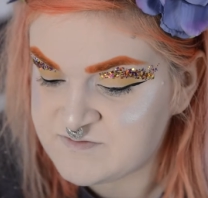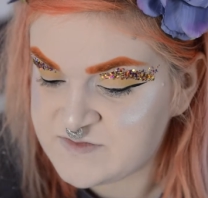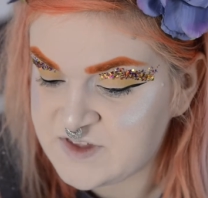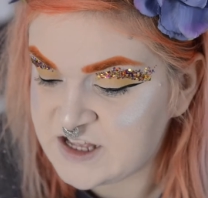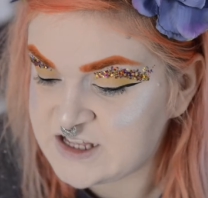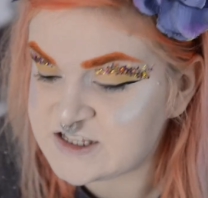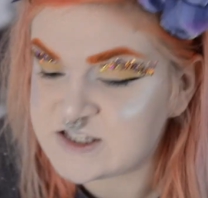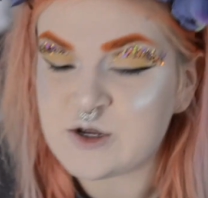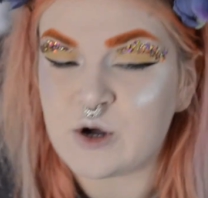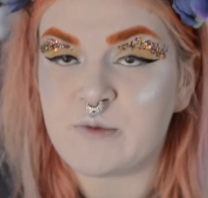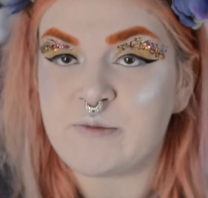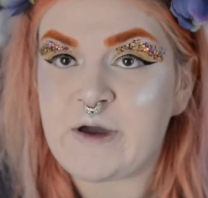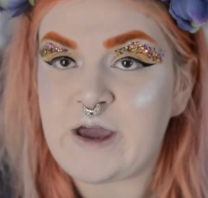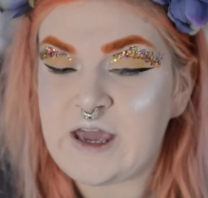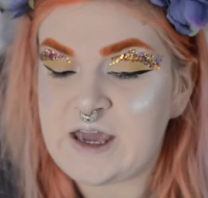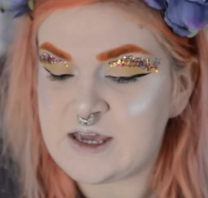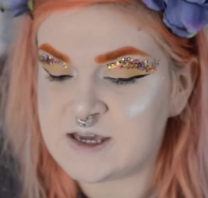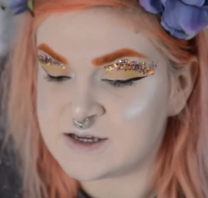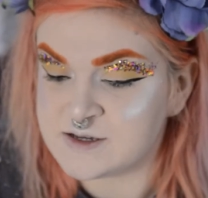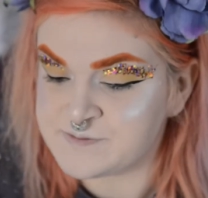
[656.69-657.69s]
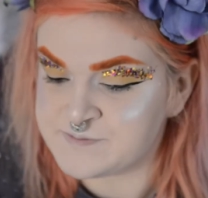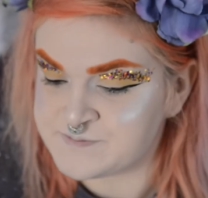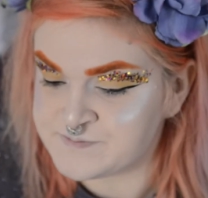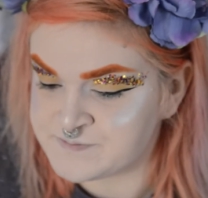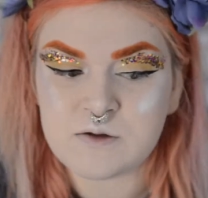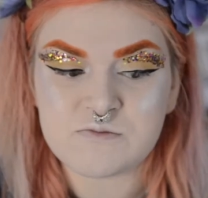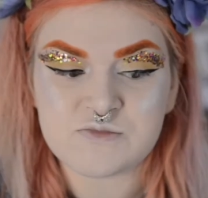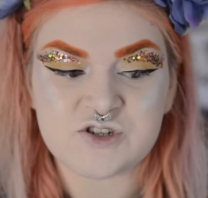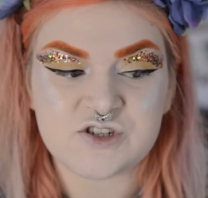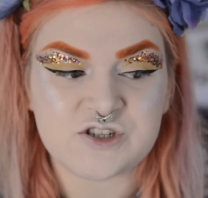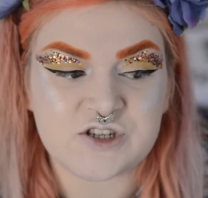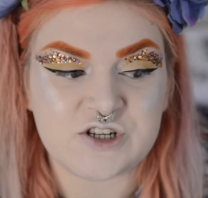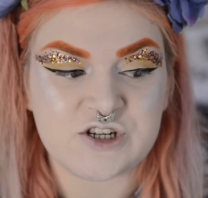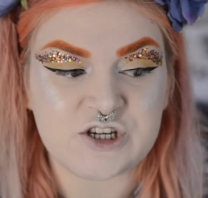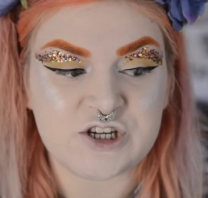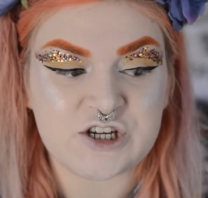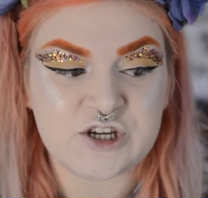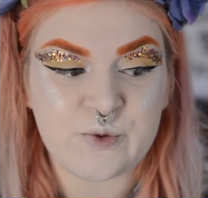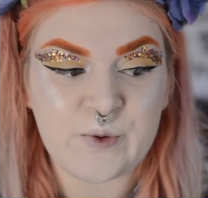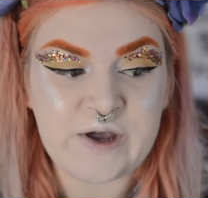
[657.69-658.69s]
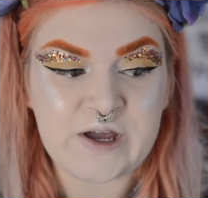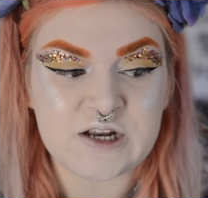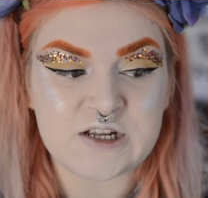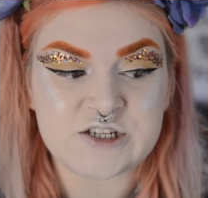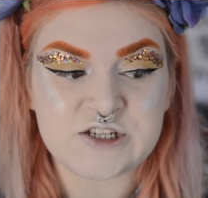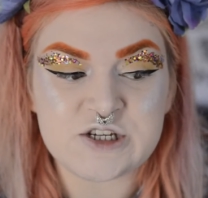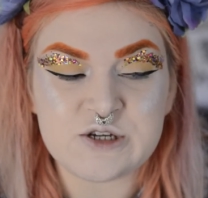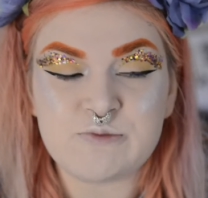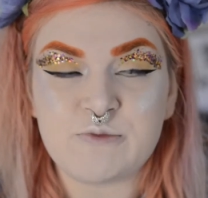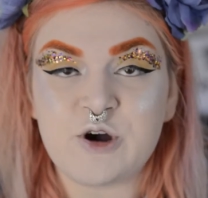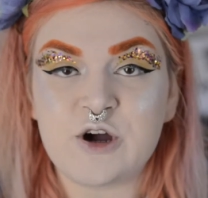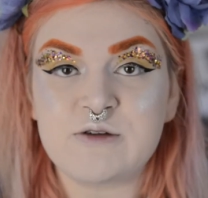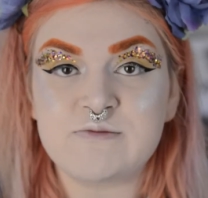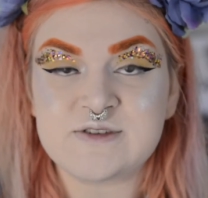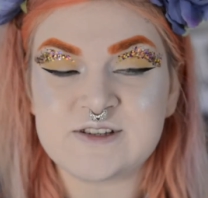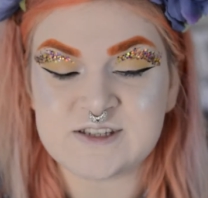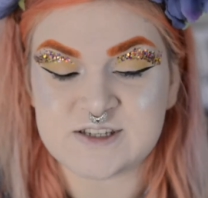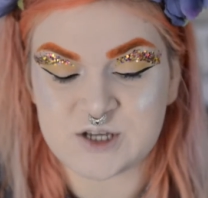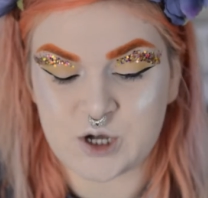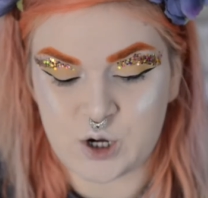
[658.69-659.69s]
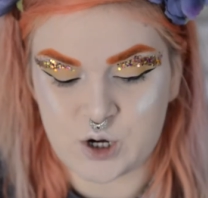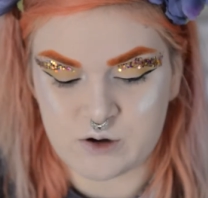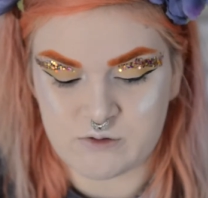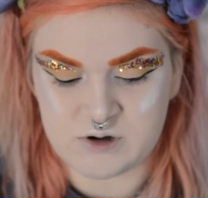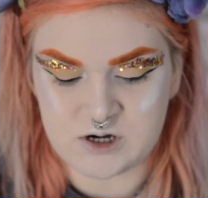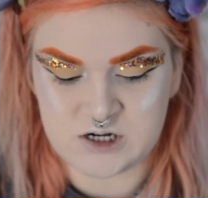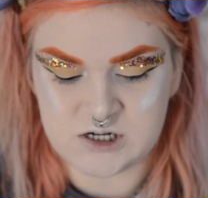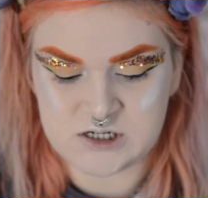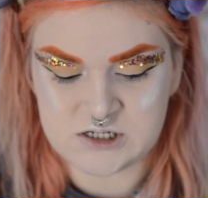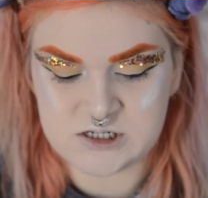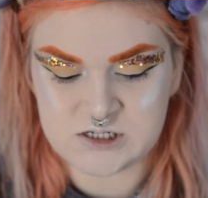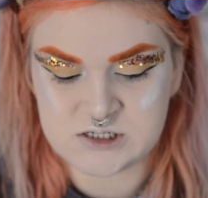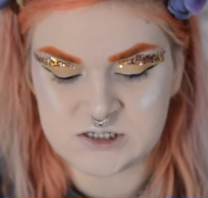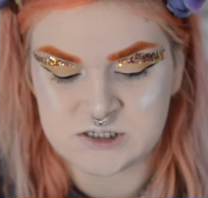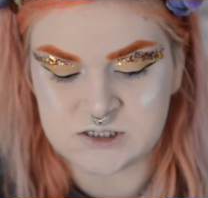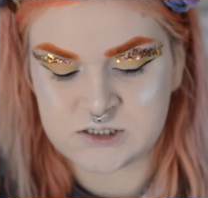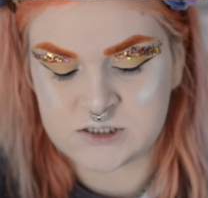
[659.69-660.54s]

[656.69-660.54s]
that's not me. Just gonna quickly do my mascara.